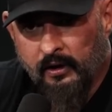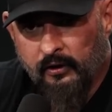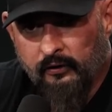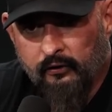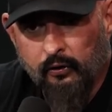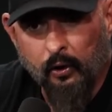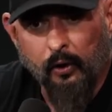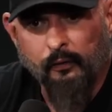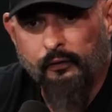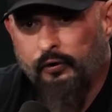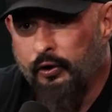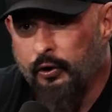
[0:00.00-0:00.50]

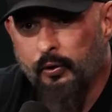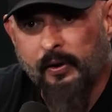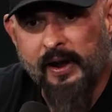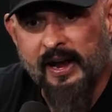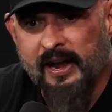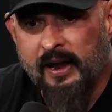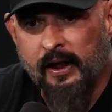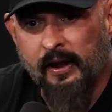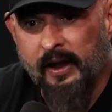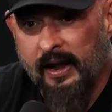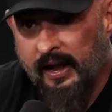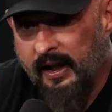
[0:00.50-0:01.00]
So if you
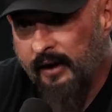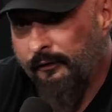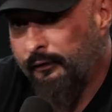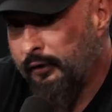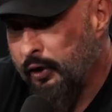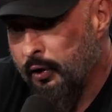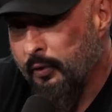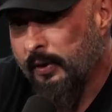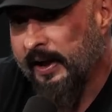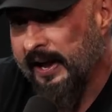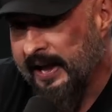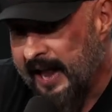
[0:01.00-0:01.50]
can and if
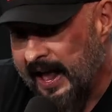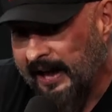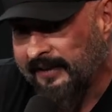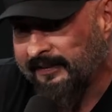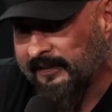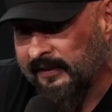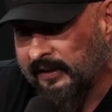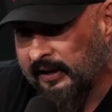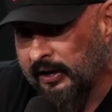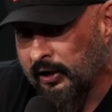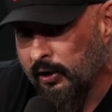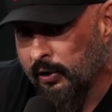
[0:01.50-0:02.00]
you can
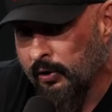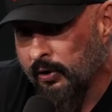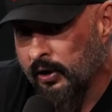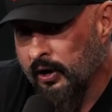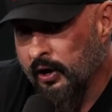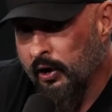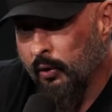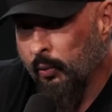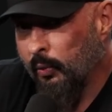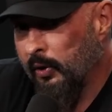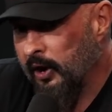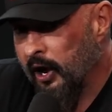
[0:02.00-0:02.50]
execute
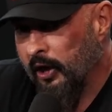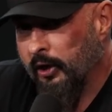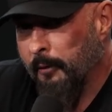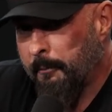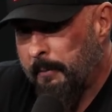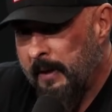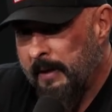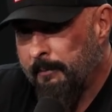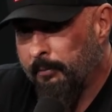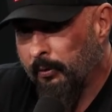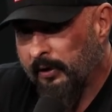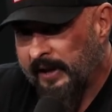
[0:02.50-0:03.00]
when other
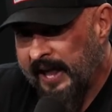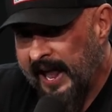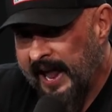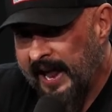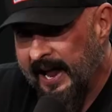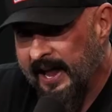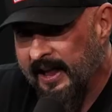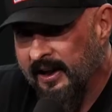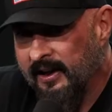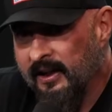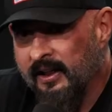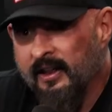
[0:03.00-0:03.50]
people
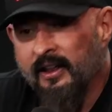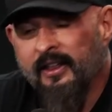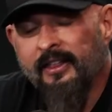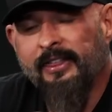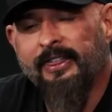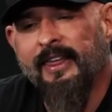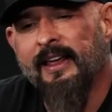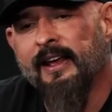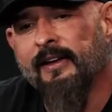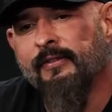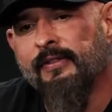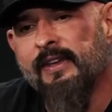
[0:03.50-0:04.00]
can't,
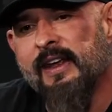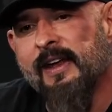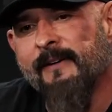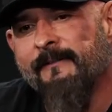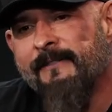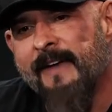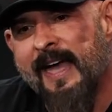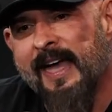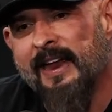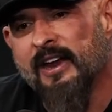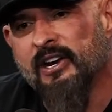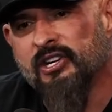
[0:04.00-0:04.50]
think of the
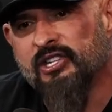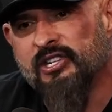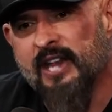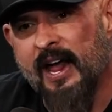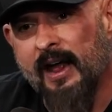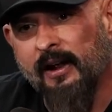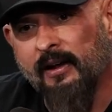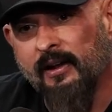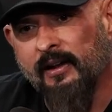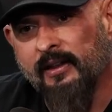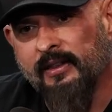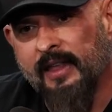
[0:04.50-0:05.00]
advantage
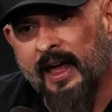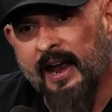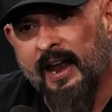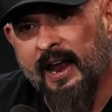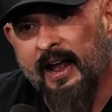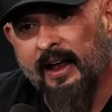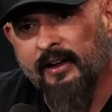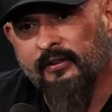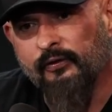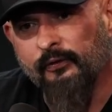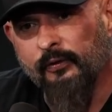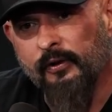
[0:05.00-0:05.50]
that that
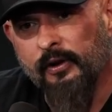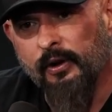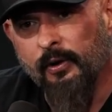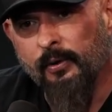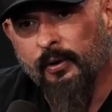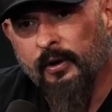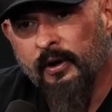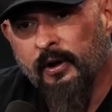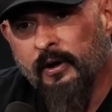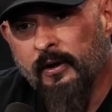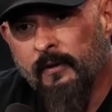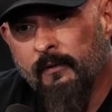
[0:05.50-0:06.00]
has for
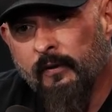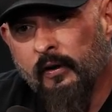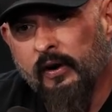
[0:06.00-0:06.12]
you. Mm-hmm.